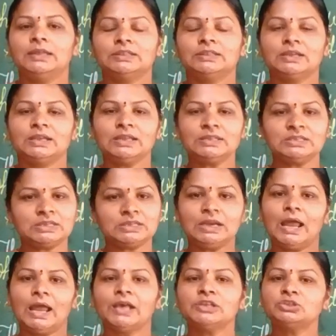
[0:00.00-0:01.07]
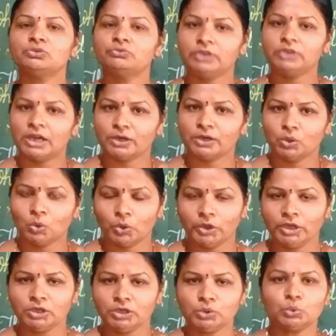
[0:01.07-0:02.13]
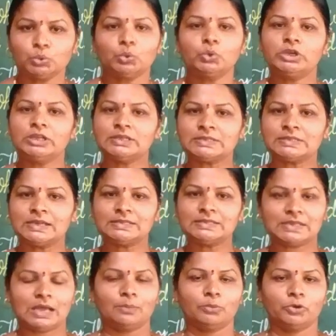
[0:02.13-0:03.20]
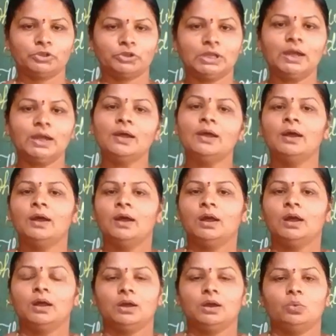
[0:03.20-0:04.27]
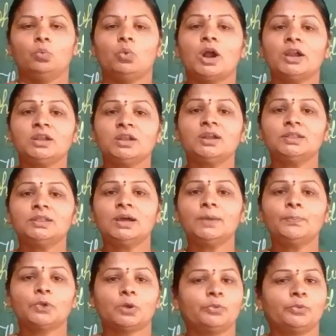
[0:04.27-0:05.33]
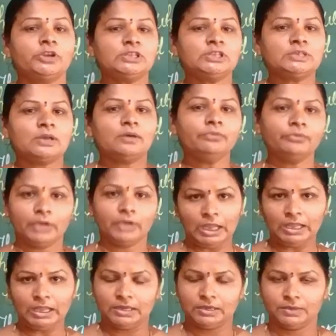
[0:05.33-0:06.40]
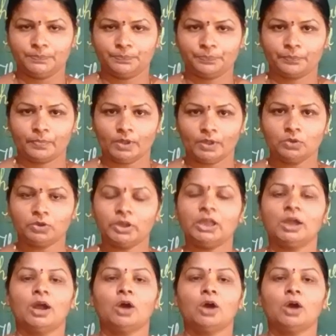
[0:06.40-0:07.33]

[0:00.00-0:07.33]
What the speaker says: In the next class we are going to discuss about the what are the properties of air, okay.